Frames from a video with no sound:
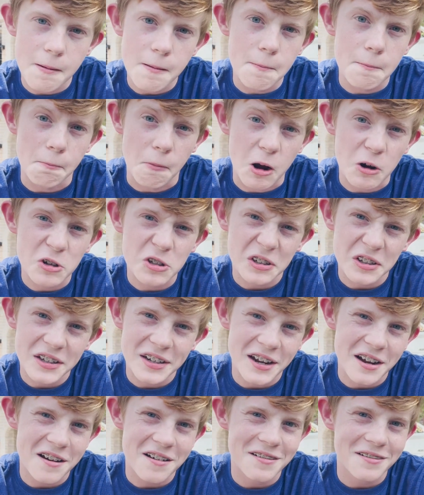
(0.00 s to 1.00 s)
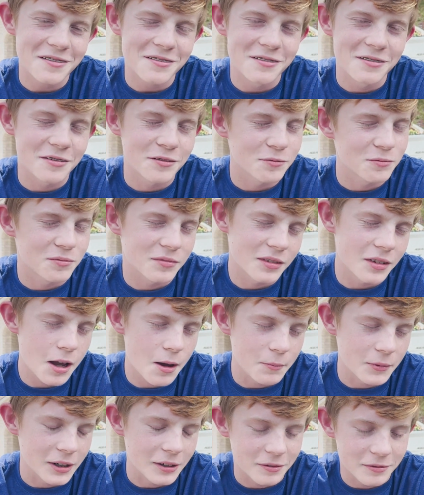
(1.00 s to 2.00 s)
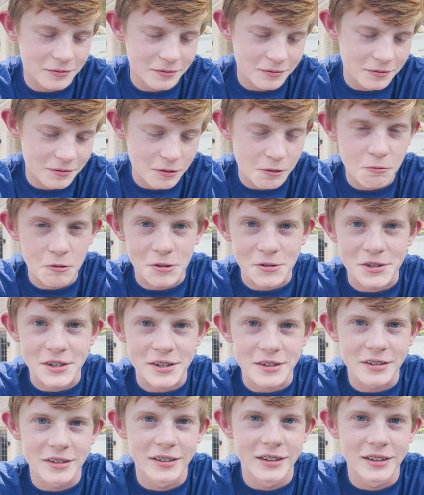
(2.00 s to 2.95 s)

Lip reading: mostly down. I mean, we'll see.